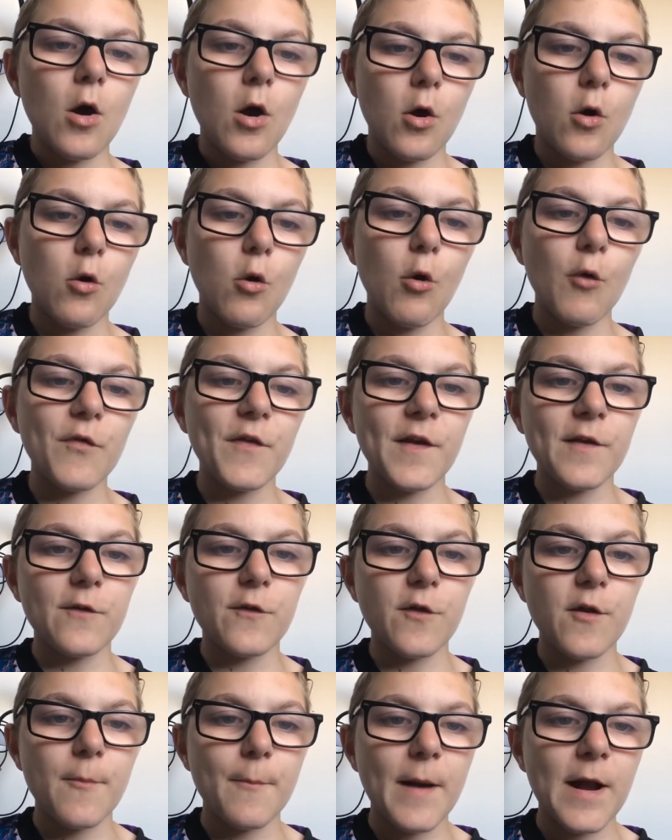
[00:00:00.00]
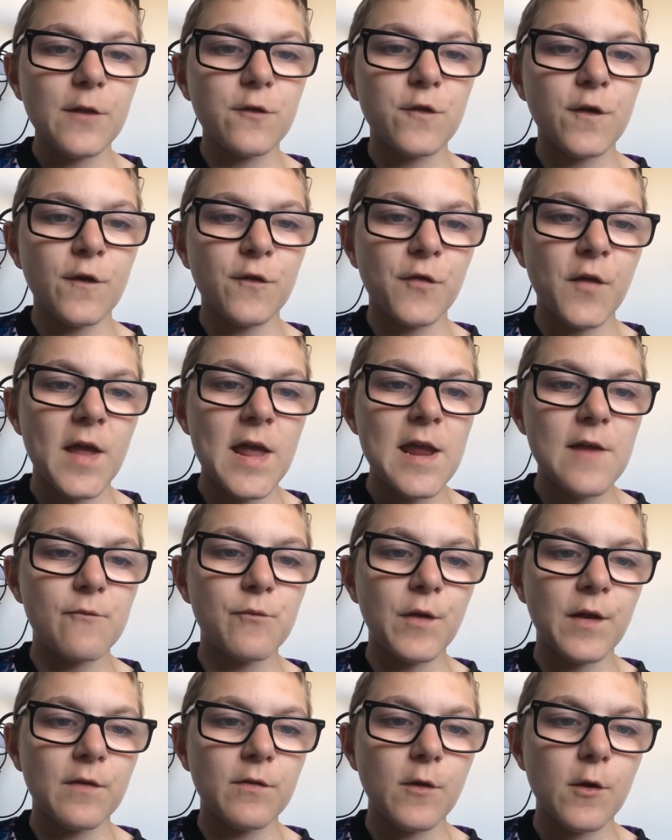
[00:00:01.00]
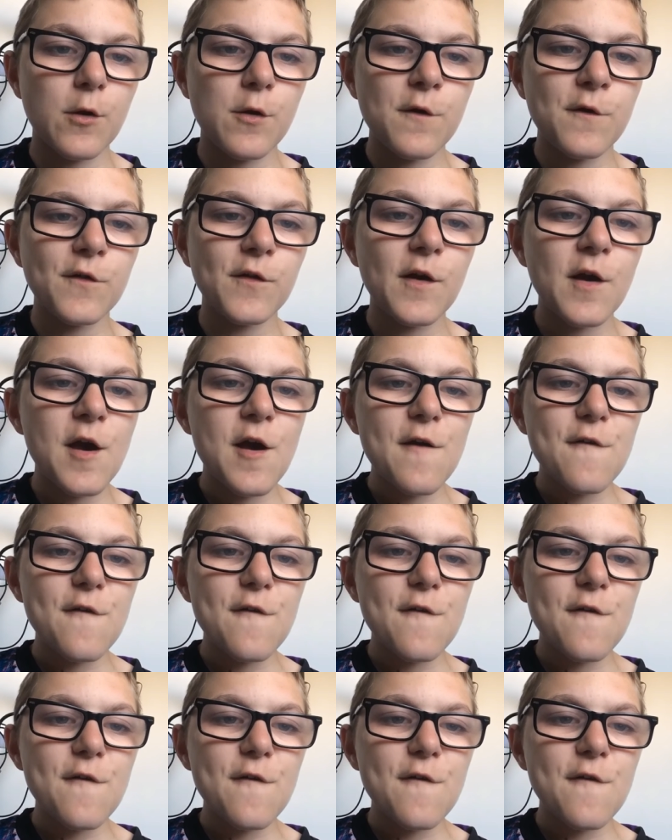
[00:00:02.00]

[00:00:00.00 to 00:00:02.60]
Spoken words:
According to Manchester Evening News,